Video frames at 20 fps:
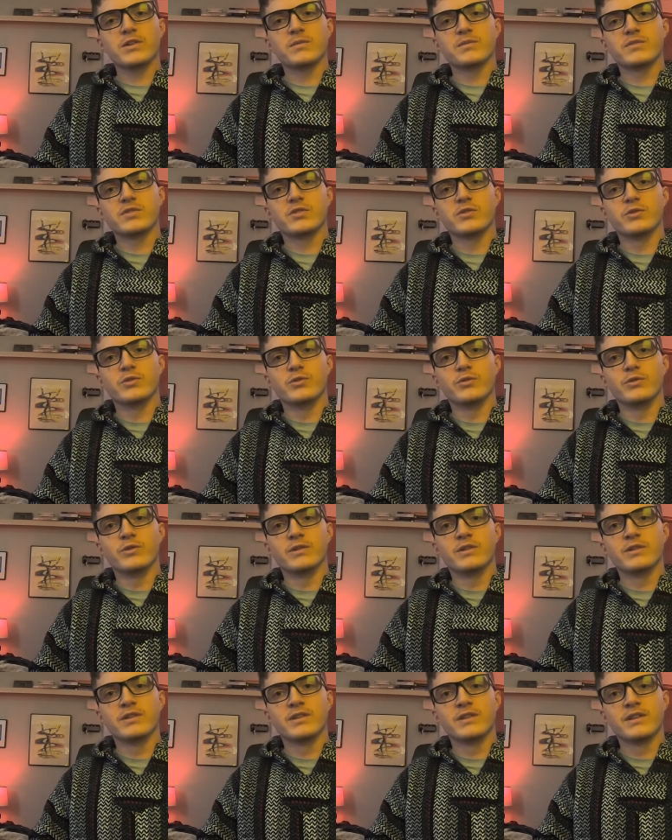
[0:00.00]
welcome to
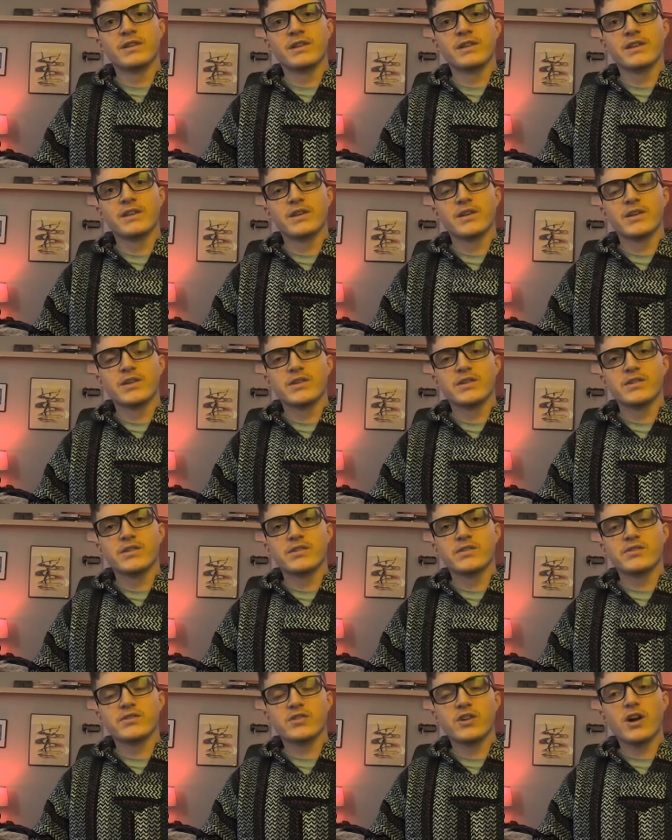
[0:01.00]

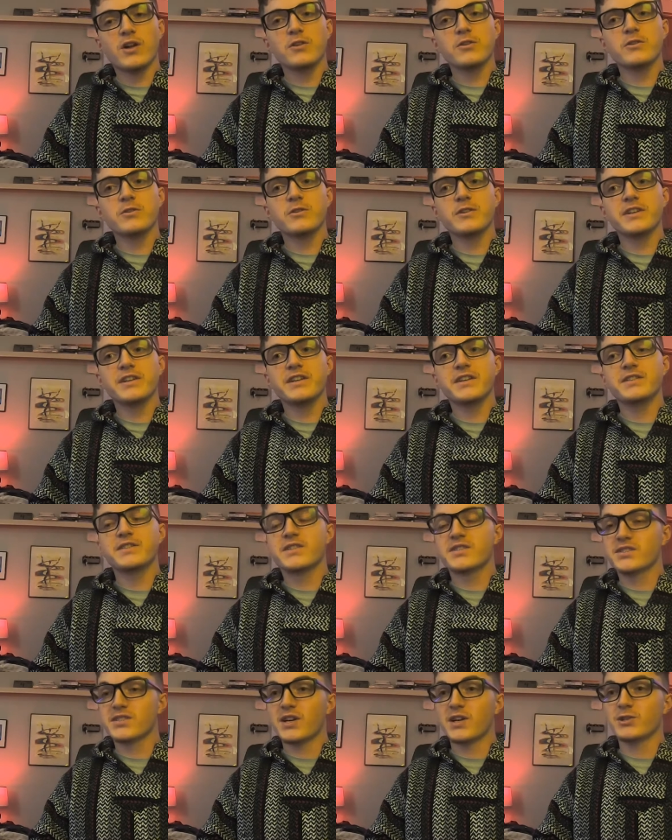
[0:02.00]
Scholarly
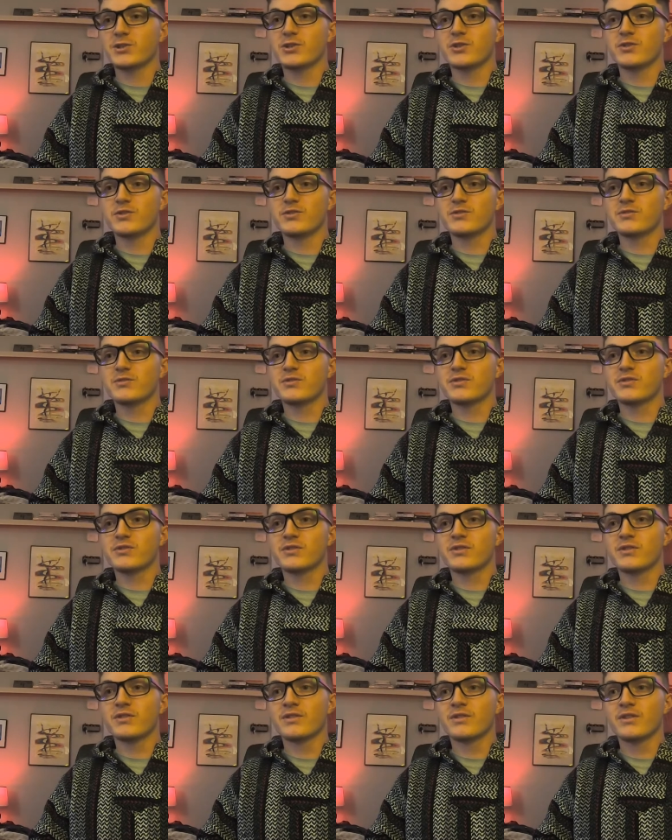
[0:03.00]
Discussions
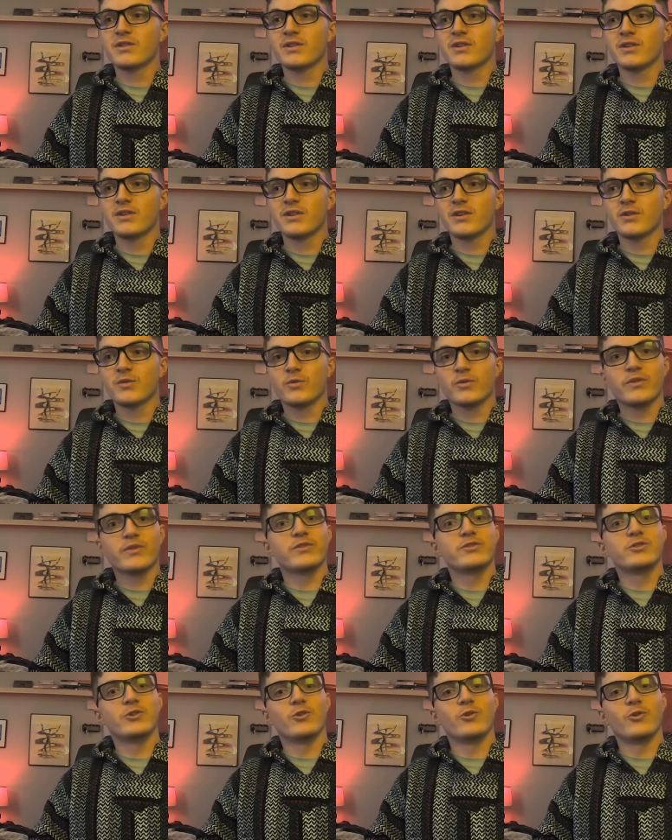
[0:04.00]
with
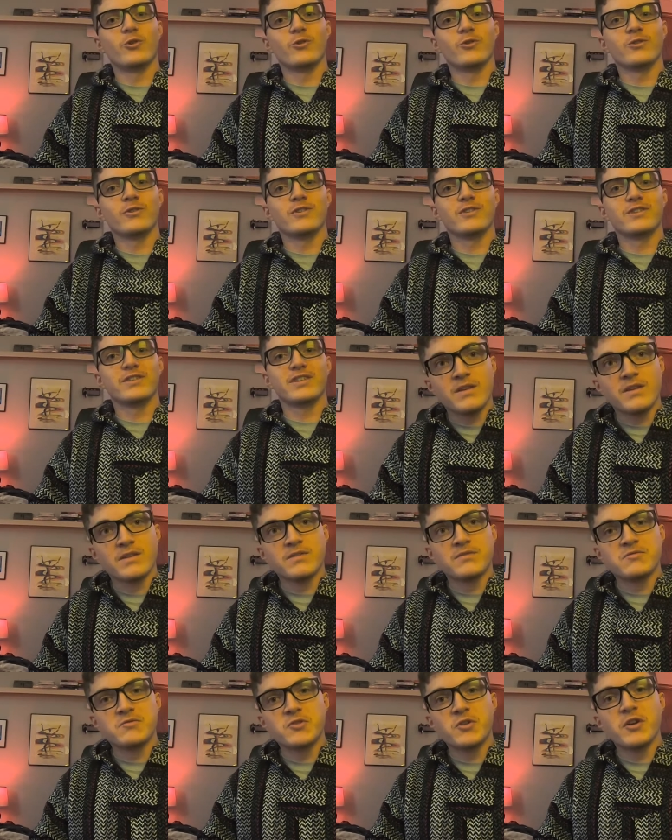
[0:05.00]
Joel.
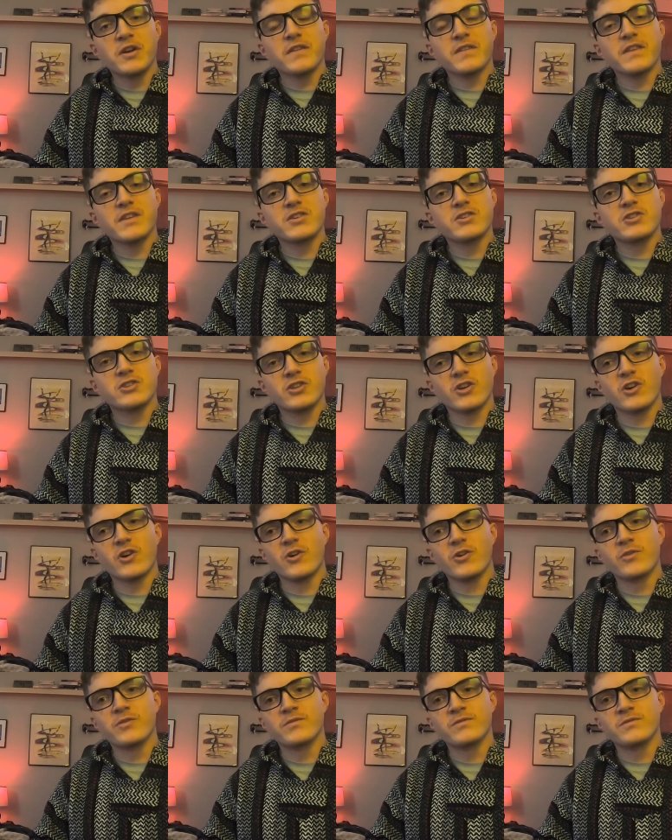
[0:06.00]
During this
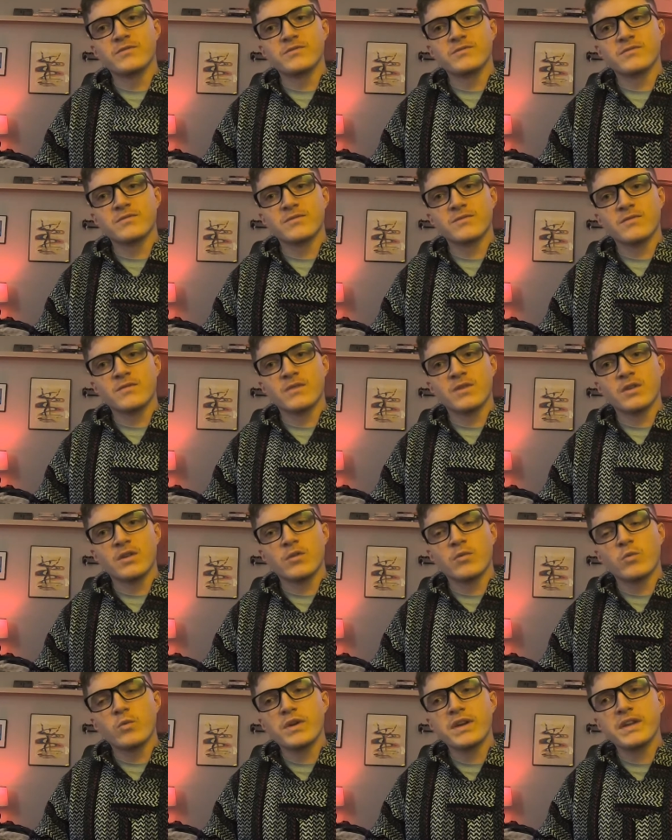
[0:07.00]
show,
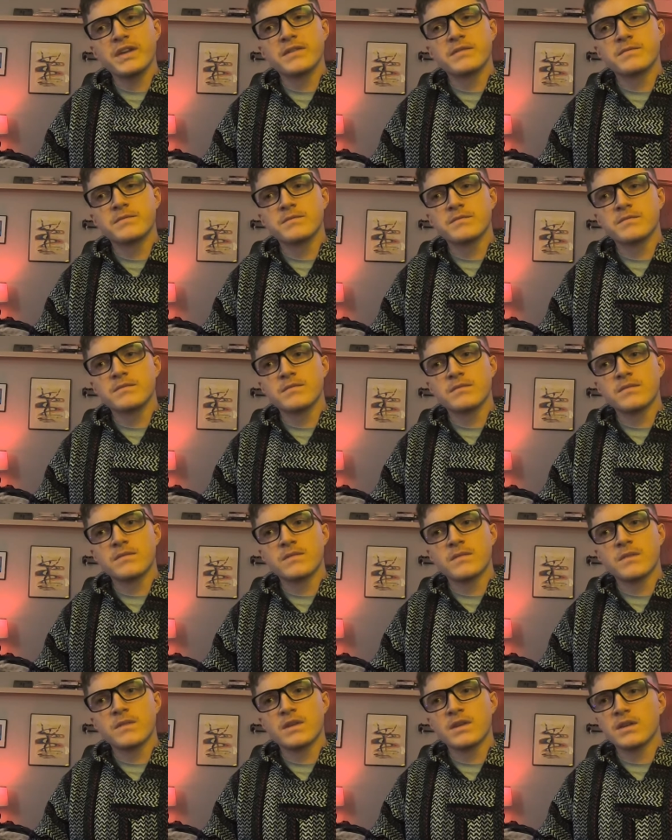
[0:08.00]
we
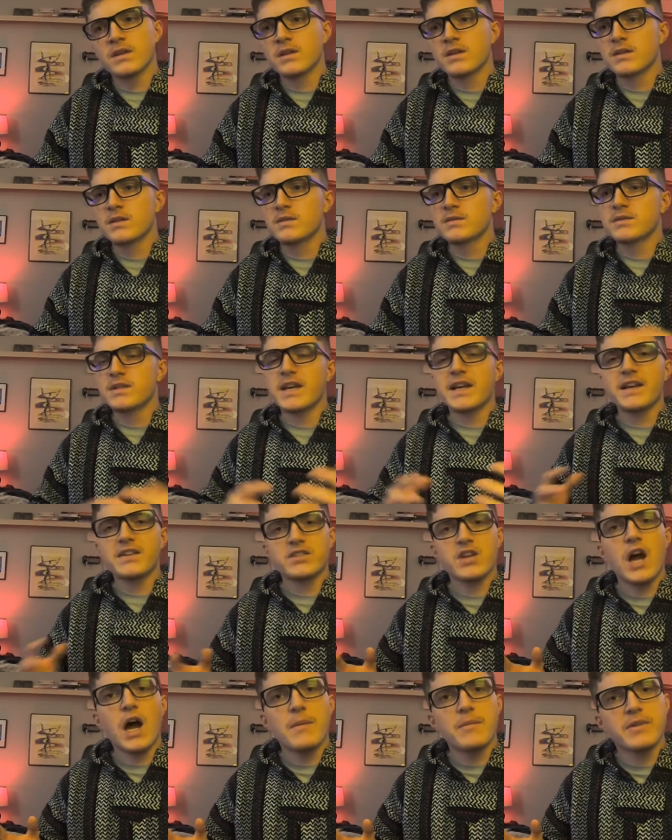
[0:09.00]
take a
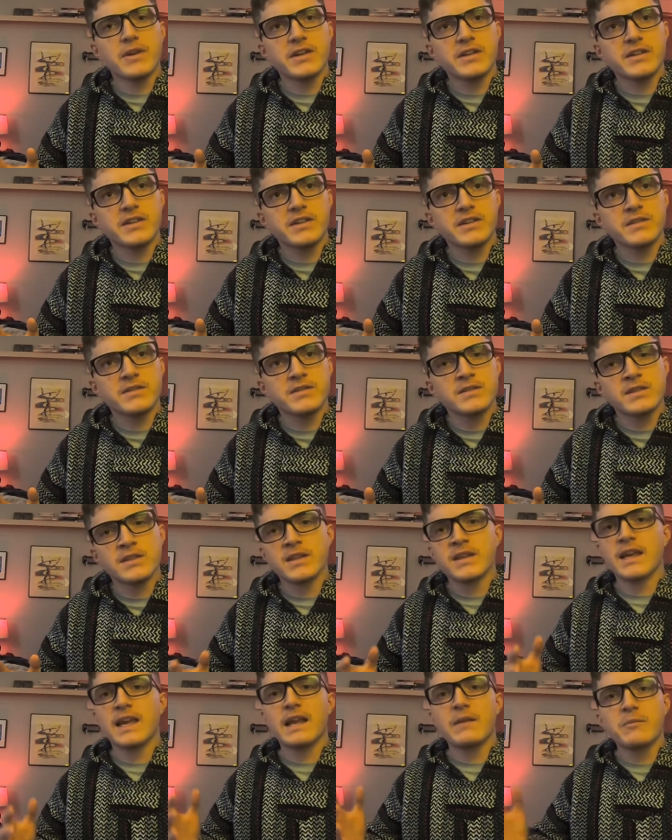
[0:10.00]
topic
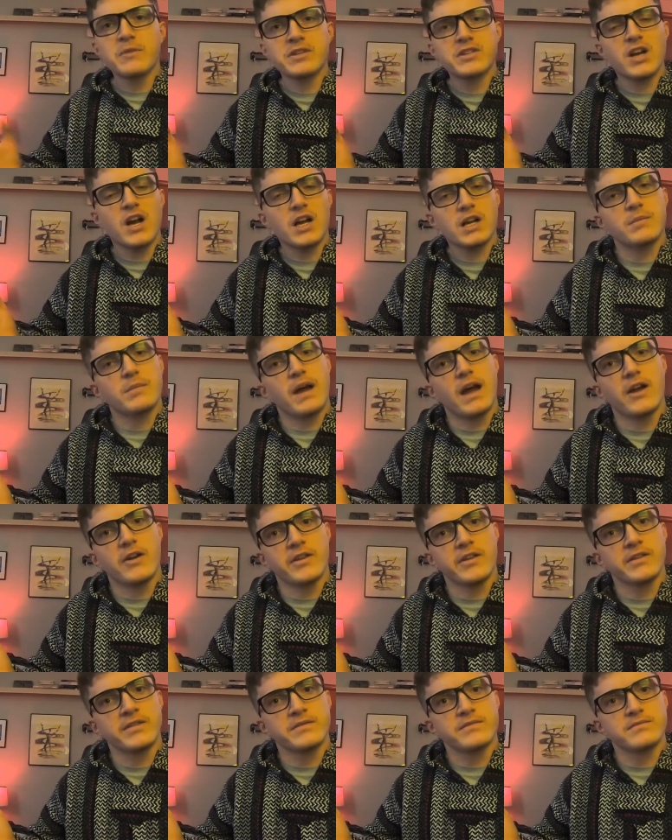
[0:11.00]
and we talk about
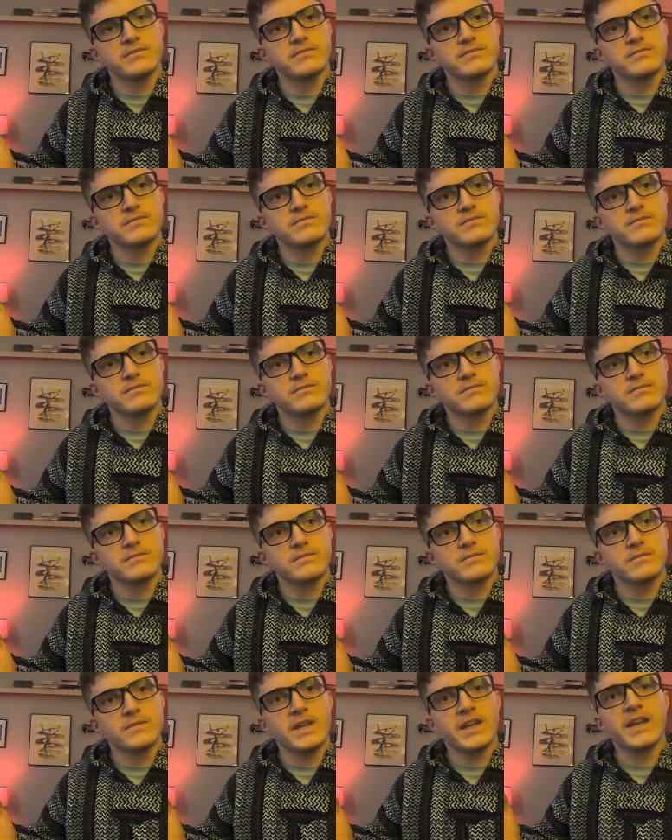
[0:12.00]
it
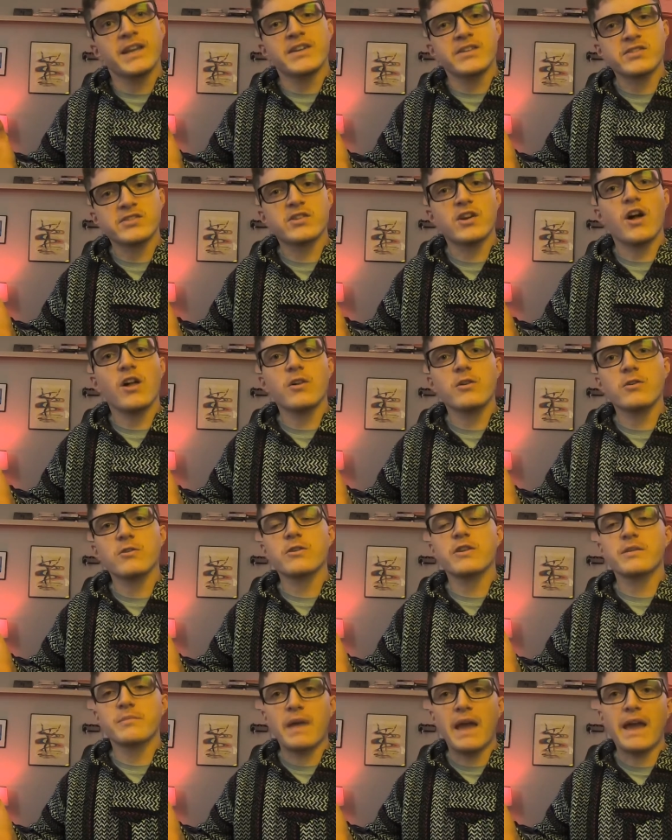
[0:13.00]
in a
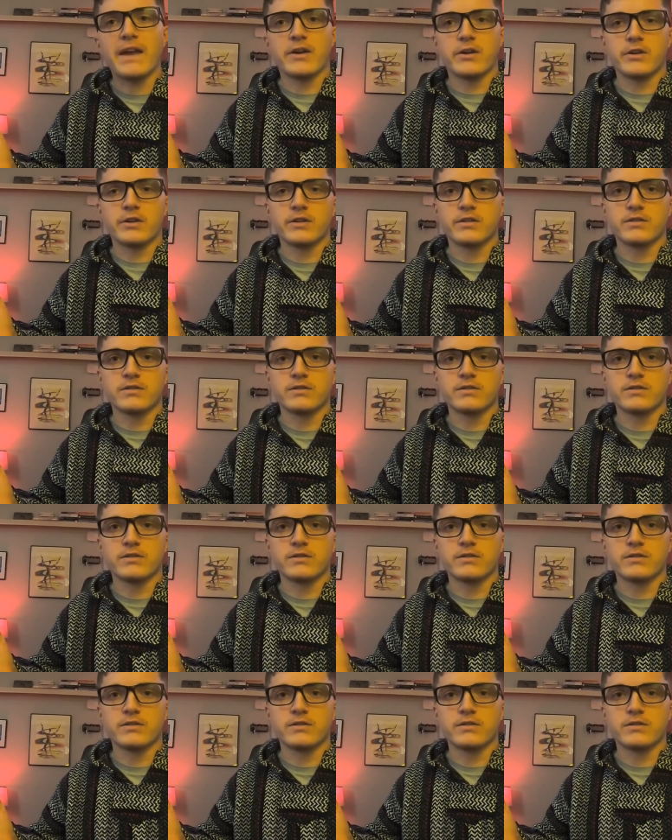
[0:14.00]
scholarly manner.